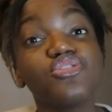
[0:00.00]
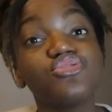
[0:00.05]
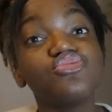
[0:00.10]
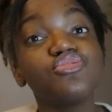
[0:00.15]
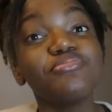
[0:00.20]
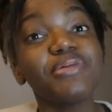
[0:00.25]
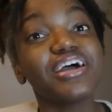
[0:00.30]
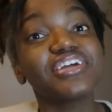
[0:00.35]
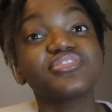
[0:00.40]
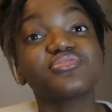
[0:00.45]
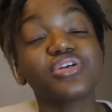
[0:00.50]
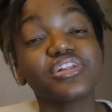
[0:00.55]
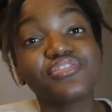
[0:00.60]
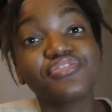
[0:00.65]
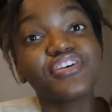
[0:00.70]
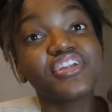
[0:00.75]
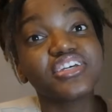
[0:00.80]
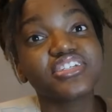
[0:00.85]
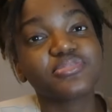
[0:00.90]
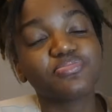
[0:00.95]
might as well
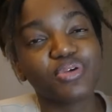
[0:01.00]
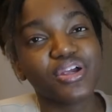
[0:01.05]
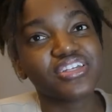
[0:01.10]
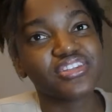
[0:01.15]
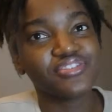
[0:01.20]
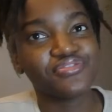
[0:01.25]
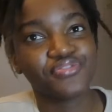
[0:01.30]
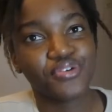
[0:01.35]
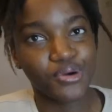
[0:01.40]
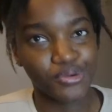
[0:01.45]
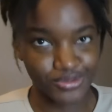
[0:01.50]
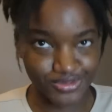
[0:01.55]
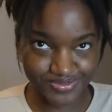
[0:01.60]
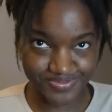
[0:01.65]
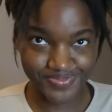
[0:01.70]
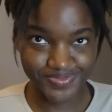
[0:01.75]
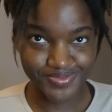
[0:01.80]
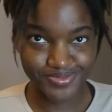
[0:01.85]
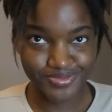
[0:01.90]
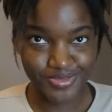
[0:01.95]
finish break the phone.
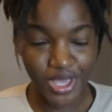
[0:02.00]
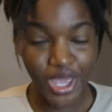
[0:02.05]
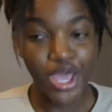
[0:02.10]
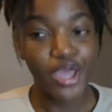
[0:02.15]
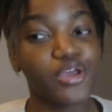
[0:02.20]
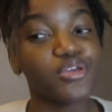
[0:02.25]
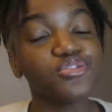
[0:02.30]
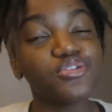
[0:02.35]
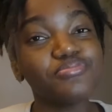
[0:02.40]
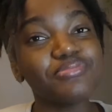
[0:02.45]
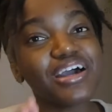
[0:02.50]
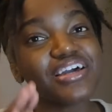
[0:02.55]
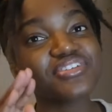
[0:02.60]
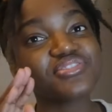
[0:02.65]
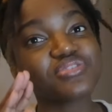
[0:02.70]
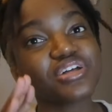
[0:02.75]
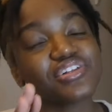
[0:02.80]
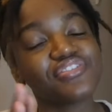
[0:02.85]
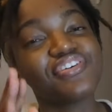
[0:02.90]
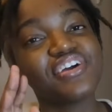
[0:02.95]
You might as
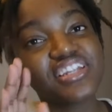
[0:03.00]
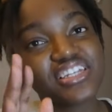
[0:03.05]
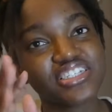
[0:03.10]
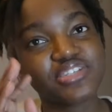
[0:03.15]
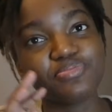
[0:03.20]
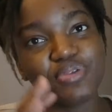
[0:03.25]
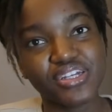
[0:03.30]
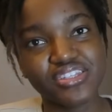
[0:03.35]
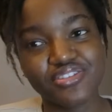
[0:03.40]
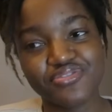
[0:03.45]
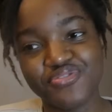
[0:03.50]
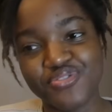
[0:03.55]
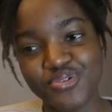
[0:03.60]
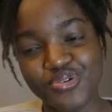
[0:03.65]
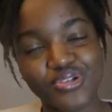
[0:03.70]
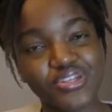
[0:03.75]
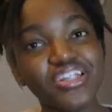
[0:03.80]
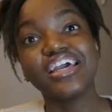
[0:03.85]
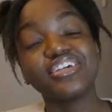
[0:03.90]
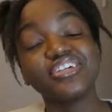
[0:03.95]
well finish break the
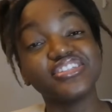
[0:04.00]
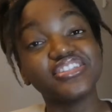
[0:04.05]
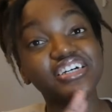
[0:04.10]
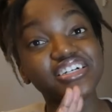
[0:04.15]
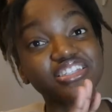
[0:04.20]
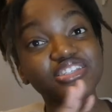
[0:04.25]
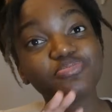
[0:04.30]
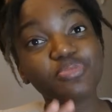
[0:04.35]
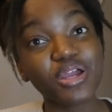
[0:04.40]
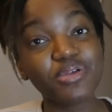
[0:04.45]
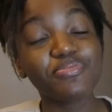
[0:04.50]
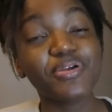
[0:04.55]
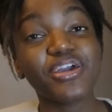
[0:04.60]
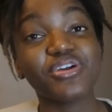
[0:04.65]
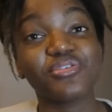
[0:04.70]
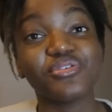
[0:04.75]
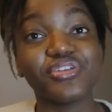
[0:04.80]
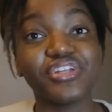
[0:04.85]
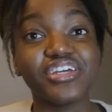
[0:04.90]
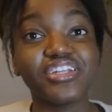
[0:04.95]
phone. You done spray paint
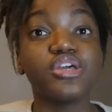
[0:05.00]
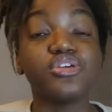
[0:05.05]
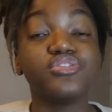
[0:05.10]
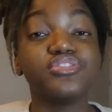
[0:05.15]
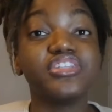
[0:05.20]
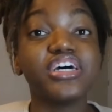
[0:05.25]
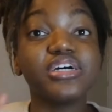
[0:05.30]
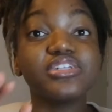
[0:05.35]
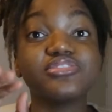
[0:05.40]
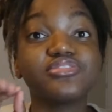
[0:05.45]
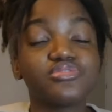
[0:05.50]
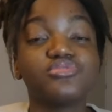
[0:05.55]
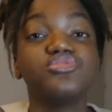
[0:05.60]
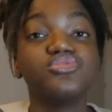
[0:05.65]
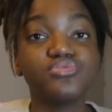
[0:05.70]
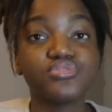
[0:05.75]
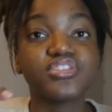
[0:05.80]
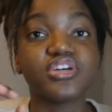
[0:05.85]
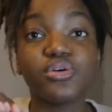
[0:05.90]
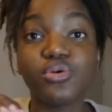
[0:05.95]
on it. You done
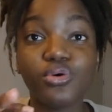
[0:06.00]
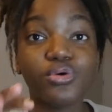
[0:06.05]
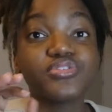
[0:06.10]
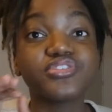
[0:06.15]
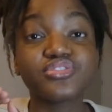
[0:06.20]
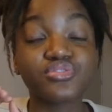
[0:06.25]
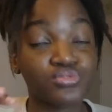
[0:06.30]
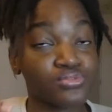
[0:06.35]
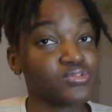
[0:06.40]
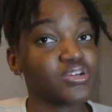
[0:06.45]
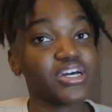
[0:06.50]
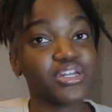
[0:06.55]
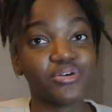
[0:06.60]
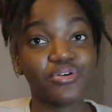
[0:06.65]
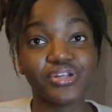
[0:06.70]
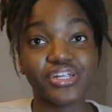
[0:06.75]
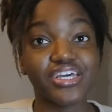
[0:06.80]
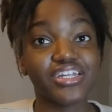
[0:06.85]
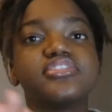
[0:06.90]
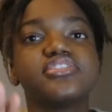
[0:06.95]
use a whole screw gun
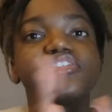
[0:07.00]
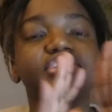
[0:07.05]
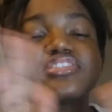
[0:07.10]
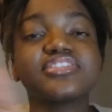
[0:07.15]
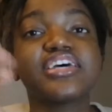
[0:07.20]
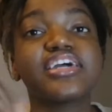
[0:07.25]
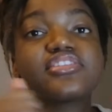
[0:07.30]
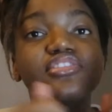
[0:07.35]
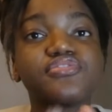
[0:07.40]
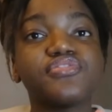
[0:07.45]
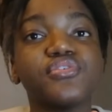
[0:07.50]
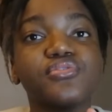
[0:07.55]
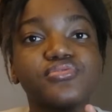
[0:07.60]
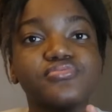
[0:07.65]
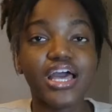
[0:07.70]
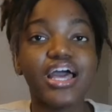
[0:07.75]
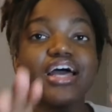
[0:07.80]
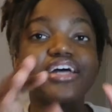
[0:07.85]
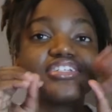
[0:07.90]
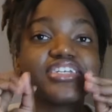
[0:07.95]
on it. Just take the phone.
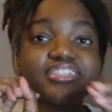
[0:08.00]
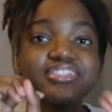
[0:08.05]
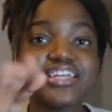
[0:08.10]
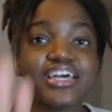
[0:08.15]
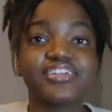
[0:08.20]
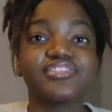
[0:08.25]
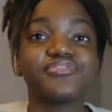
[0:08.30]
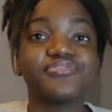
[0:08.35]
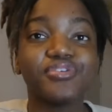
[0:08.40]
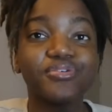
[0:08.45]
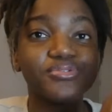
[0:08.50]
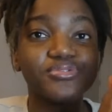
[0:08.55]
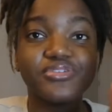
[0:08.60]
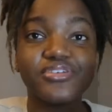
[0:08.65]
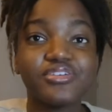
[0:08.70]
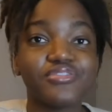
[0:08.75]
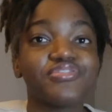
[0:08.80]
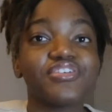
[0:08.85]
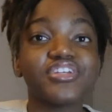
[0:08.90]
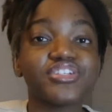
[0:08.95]
Just take the phone.
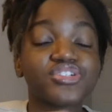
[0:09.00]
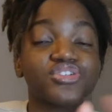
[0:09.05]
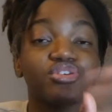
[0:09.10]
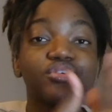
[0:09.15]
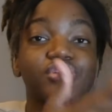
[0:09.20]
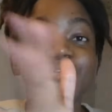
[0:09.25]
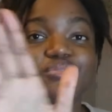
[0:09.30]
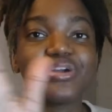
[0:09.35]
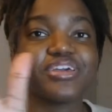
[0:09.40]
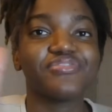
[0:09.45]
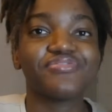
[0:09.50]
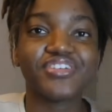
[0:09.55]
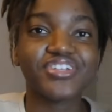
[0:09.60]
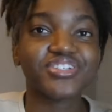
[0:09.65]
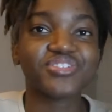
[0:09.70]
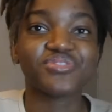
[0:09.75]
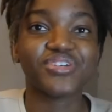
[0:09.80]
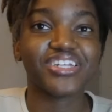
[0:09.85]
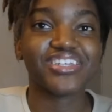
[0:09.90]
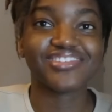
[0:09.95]
Finish throw it away.
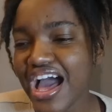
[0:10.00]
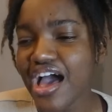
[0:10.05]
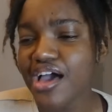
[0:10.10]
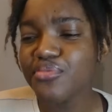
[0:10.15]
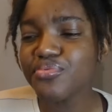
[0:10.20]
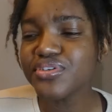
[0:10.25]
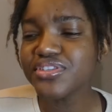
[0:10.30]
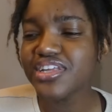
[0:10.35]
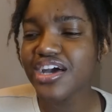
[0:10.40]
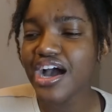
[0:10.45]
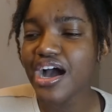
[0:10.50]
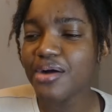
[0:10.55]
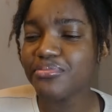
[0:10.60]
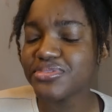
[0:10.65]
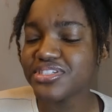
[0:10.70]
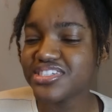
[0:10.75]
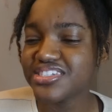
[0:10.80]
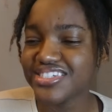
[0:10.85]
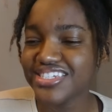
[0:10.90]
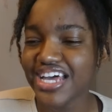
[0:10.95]
Finish with it. I wonder how
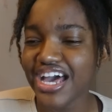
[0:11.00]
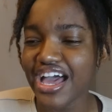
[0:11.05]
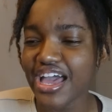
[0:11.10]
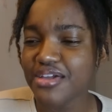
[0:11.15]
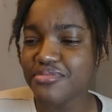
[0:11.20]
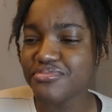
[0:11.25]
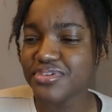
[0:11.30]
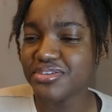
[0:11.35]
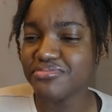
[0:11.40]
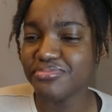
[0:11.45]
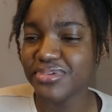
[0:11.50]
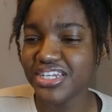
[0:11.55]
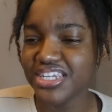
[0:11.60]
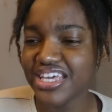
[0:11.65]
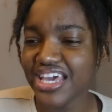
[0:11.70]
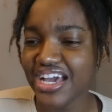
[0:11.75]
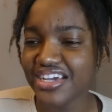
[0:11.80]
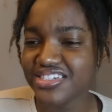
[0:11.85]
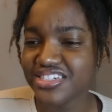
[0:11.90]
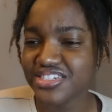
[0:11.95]
much time and money
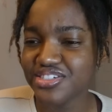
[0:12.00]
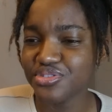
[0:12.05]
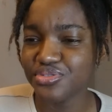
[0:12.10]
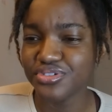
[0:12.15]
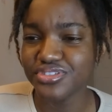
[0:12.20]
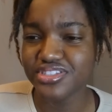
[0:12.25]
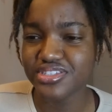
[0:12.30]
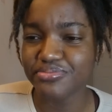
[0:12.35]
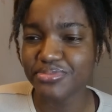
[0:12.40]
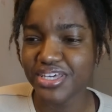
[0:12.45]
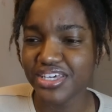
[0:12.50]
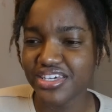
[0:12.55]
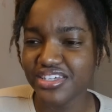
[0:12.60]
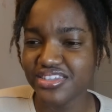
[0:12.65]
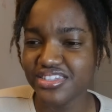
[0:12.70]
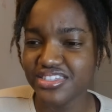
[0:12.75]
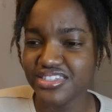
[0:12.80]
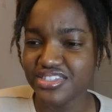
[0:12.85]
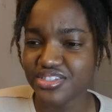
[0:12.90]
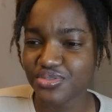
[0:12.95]
actually go into making
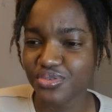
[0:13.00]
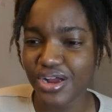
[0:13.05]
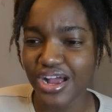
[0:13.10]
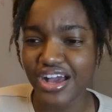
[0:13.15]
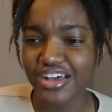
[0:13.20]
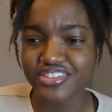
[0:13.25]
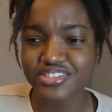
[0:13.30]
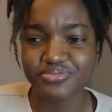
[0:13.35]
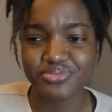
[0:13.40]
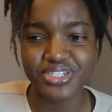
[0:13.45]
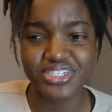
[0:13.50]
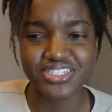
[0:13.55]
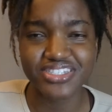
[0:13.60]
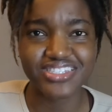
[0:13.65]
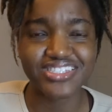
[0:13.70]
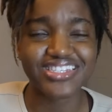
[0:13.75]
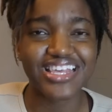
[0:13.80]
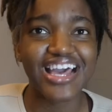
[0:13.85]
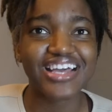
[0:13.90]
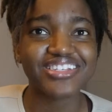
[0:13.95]
these crafts because
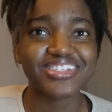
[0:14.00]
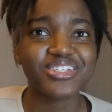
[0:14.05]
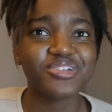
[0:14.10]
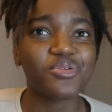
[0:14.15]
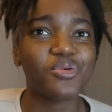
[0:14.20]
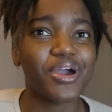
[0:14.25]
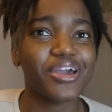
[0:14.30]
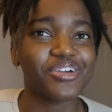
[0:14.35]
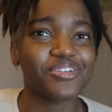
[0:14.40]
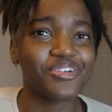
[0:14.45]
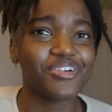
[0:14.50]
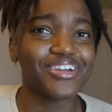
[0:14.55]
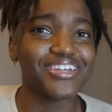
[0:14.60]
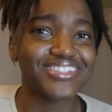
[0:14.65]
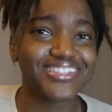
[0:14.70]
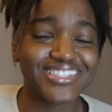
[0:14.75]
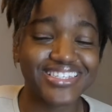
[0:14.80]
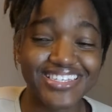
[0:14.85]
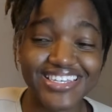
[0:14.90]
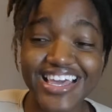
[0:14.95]
it's actually quite
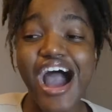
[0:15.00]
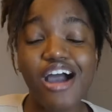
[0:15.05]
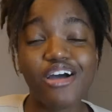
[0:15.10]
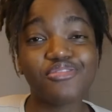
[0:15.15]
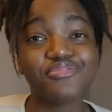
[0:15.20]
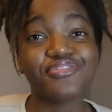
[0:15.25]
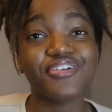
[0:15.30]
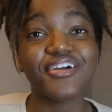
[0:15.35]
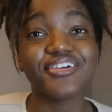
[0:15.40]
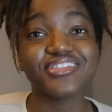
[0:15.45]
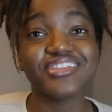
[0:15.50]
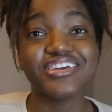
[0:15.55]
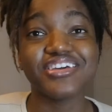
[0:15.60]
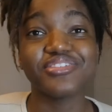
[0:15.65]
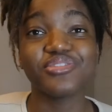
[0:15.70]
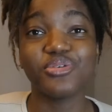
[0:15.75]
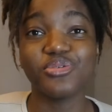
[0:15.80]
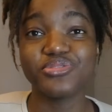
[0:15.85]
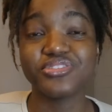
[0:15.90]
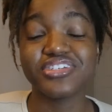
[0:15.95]
crazy how far they'd
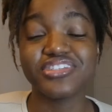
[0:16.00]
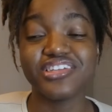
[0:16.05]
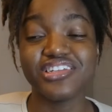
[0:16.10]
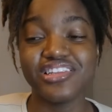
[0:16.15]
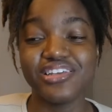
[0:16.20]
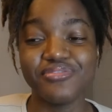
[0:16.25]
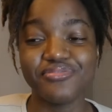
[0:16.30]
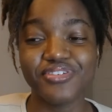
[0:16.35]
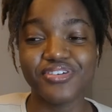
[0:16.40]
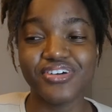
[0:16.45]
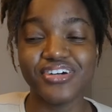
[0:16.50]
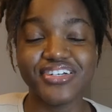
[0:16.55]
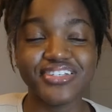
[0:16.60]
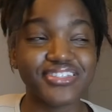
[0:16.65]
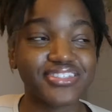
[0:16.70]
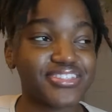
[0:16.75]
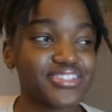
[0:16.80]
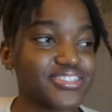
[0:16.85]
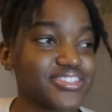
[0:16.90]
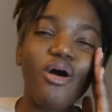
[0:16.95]
go to deliver
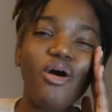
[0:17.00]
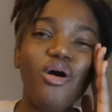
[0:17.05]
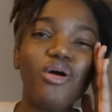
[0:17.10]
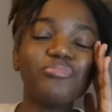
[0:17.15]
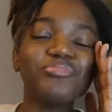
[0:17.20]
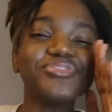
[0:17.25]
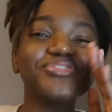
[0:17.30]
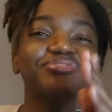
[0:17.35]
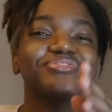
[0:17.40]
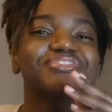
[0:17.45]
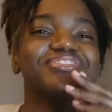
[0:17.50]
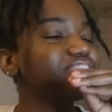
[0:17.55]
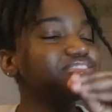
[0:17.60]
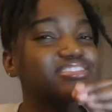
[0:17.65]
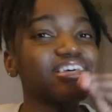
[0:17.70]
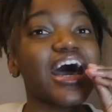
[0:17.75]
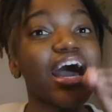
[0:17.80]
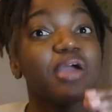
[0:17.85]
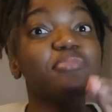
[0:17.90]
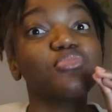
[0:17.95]
us almost
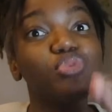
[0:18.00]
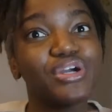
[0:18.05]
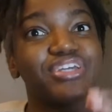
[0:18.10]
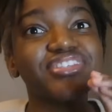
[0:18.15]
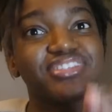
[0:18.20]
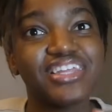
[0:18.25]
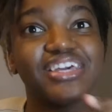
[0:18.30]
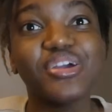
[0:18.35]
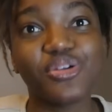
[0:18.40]
time wasting